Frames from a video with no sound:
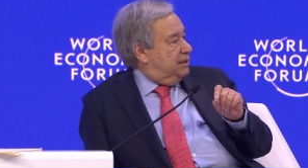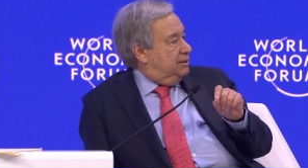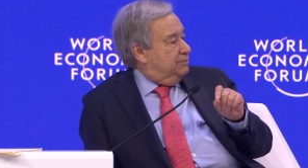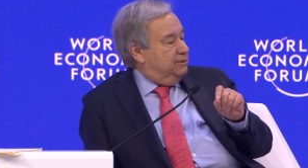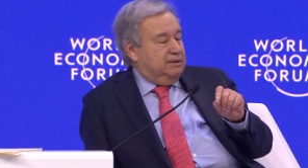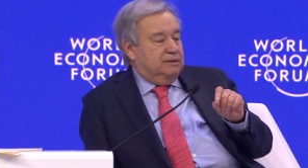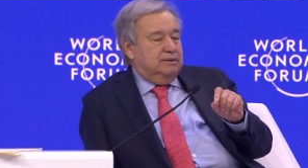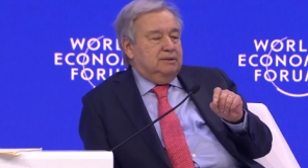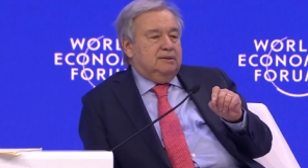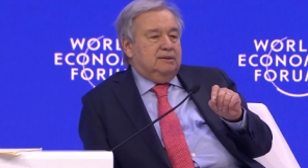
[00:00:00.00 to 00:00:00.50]
I
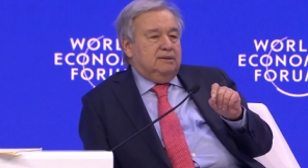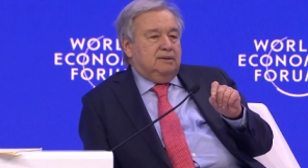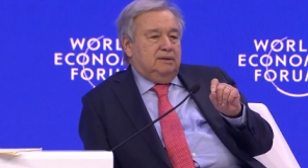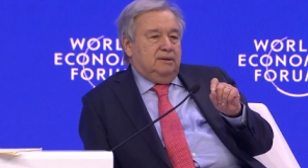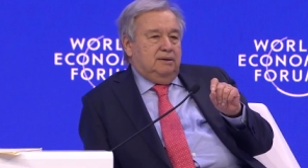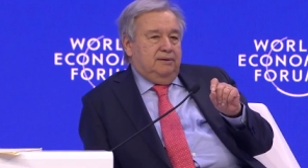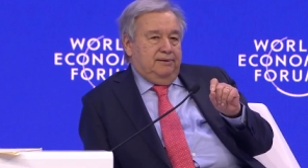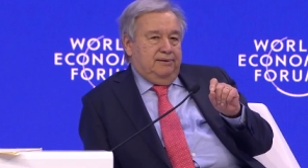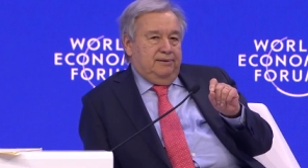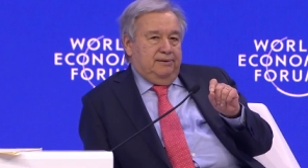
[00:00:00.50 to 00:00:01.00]
mean,
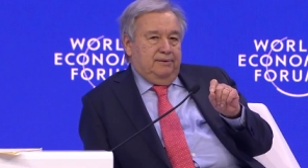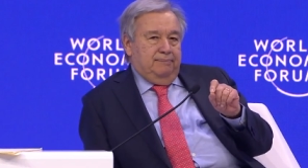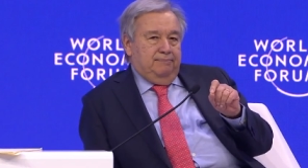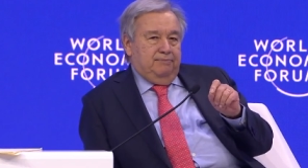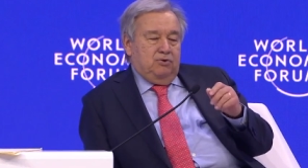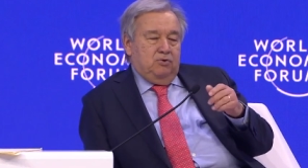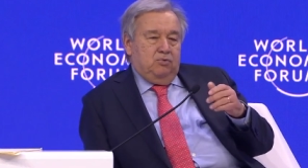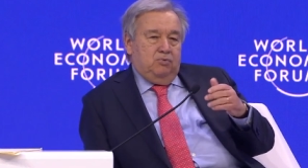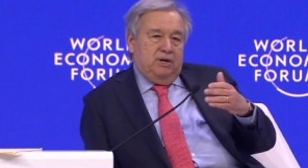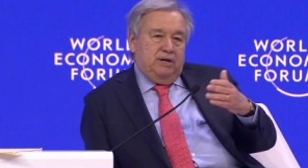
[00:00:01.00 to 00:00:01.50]
um,
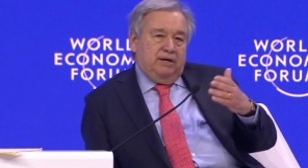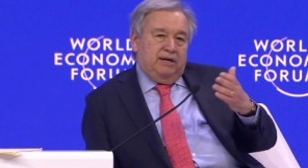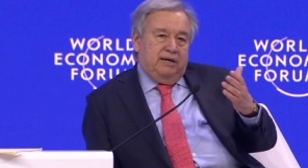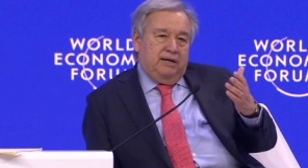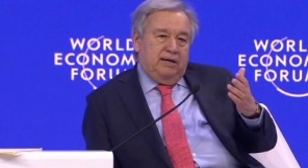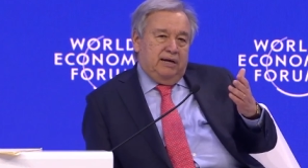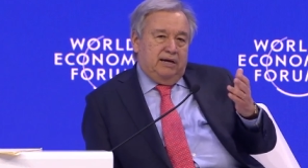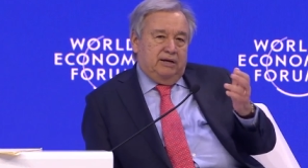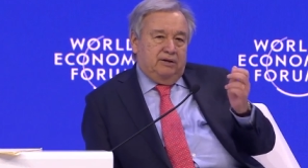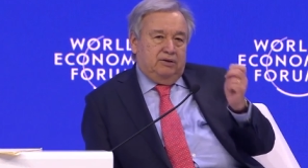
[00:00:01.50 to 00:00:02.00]
one
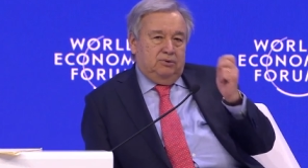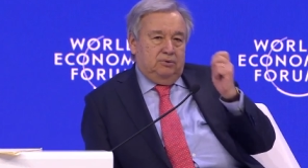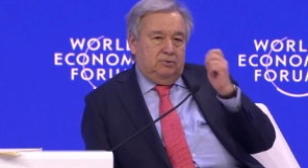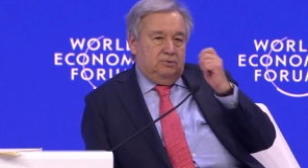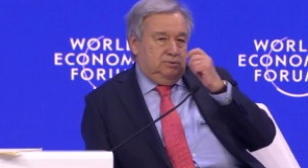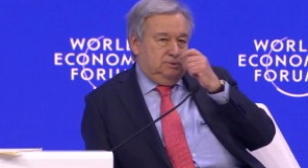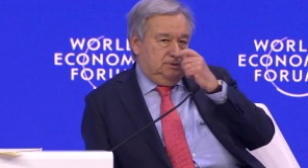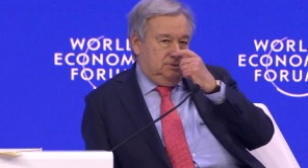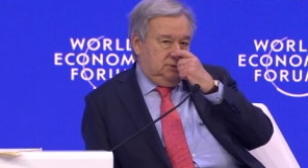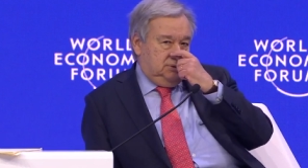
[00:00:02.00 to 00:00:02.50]
can
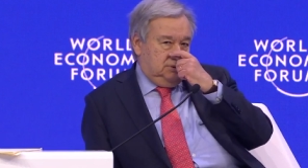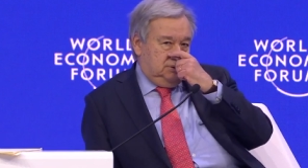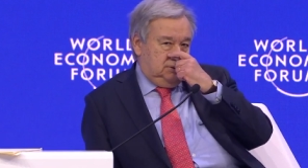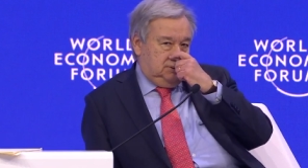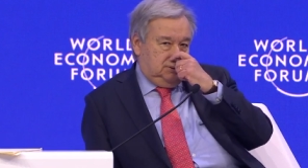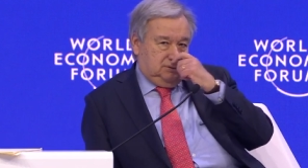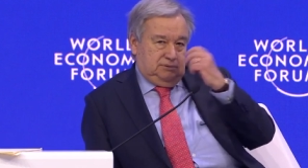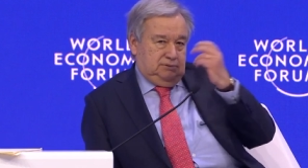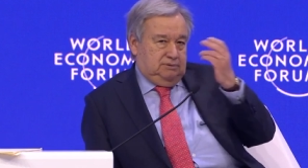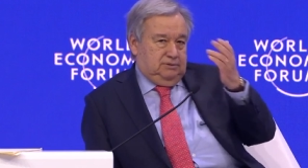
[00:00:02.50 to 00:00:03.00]
argue
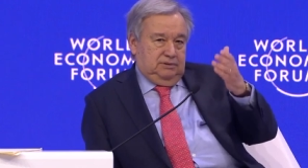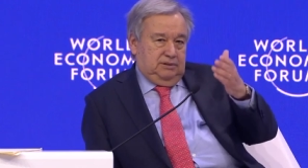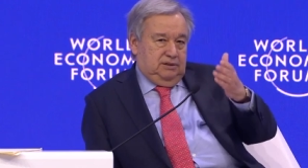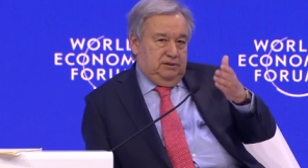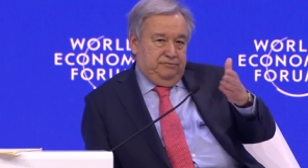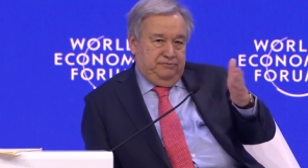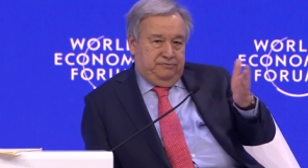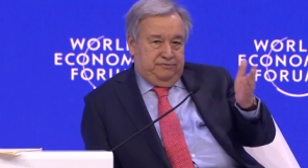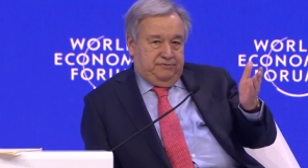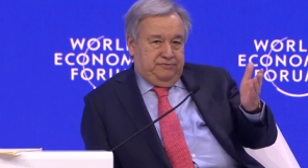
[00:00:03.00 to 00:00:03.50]
uh,
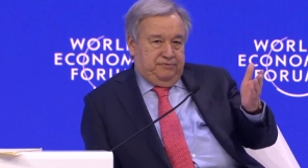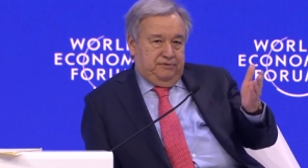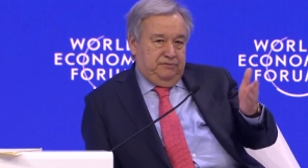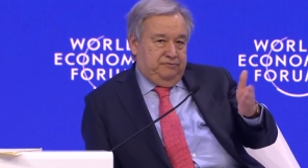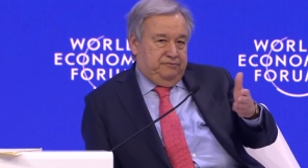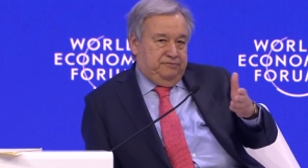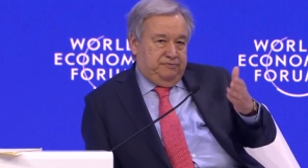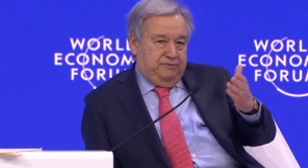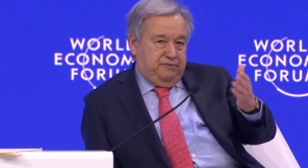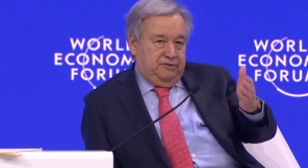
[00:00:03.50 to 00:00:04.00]
if,
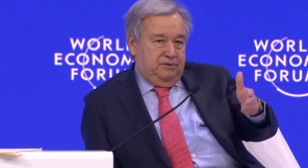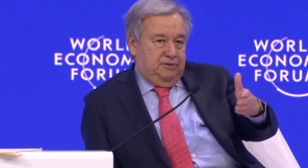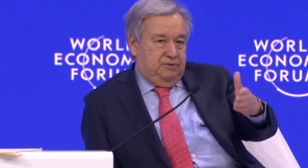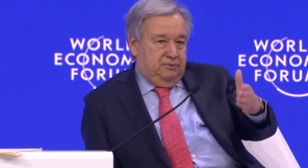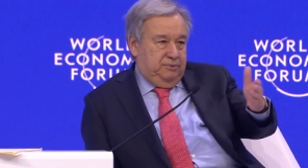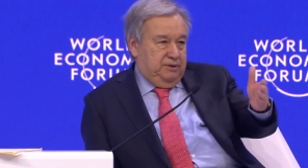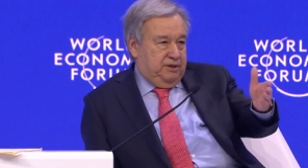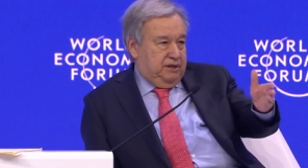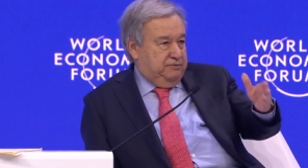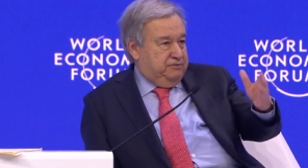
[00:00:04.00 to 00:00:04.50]
if uh,
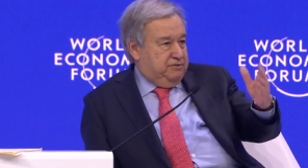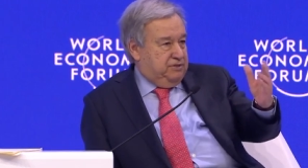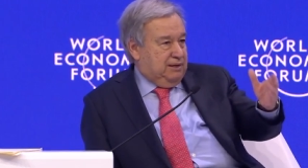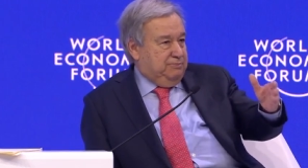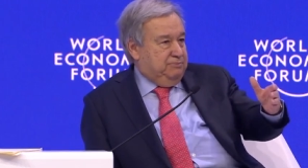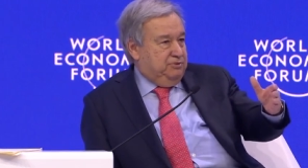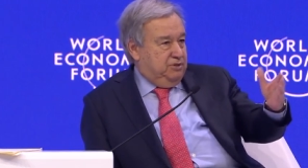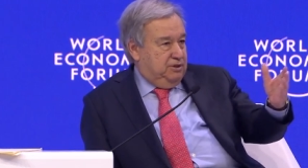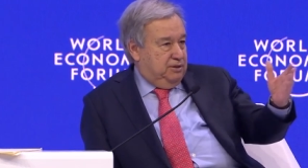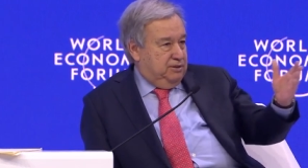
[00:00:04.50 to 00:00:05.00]
we have
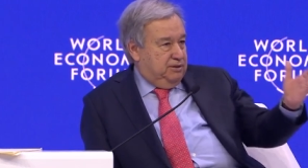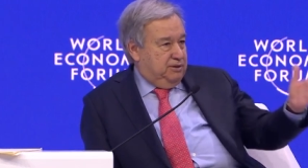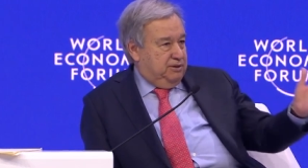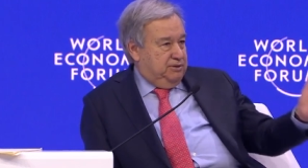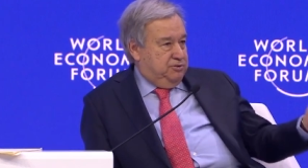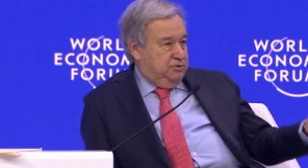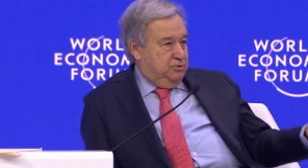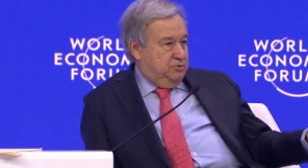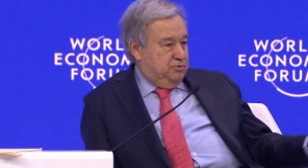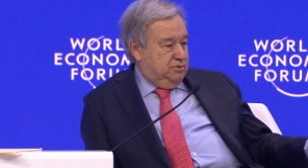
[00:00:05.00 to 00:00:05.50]
something,
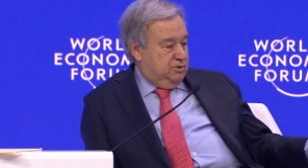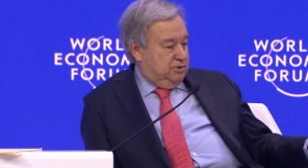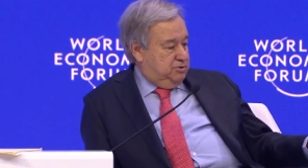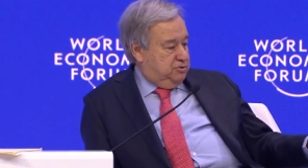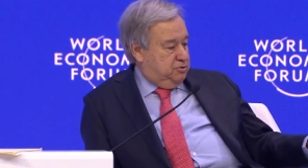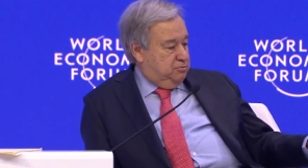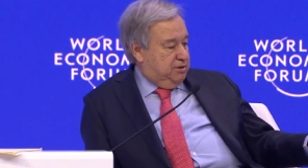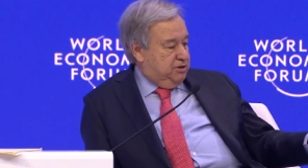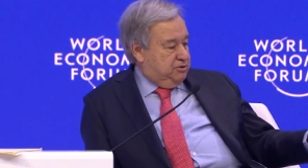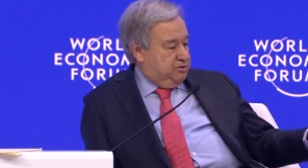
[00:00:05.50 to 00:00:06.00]
as you,
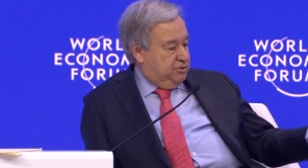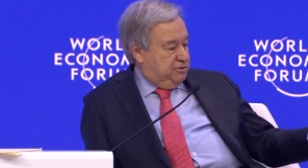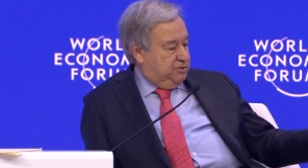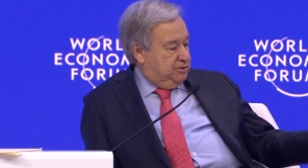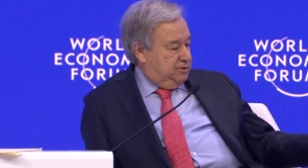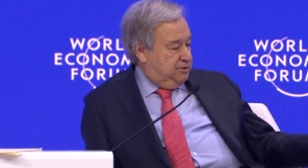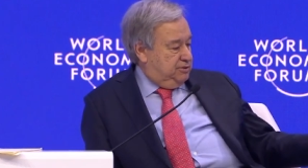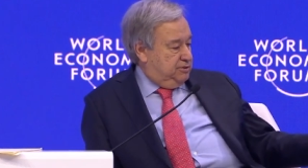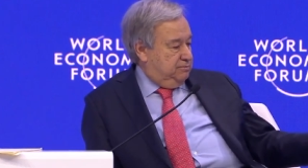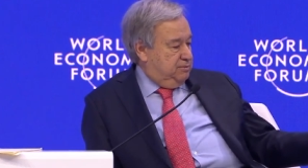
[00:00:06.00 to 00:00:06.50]
as you, mentioned,
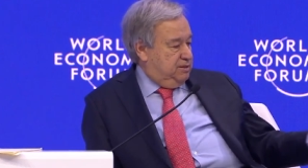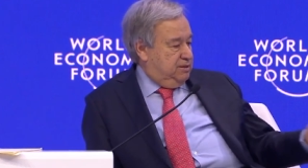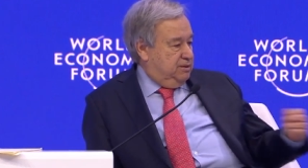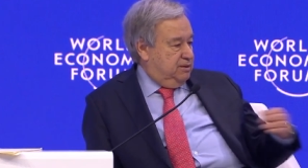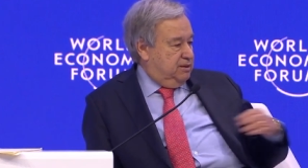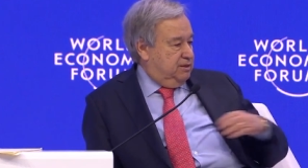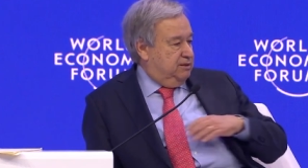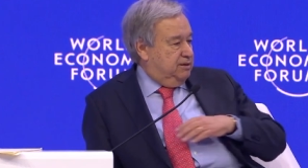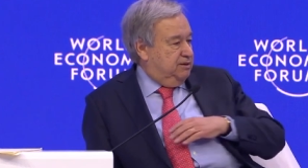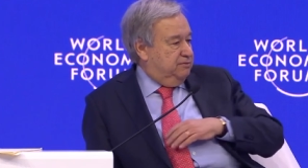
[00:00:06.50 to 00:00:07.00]
in the
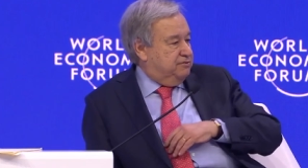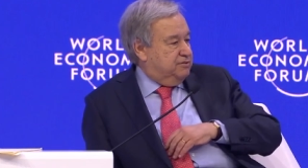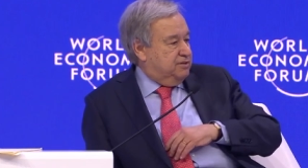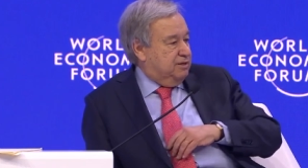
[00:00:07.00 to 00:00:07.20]
media, and if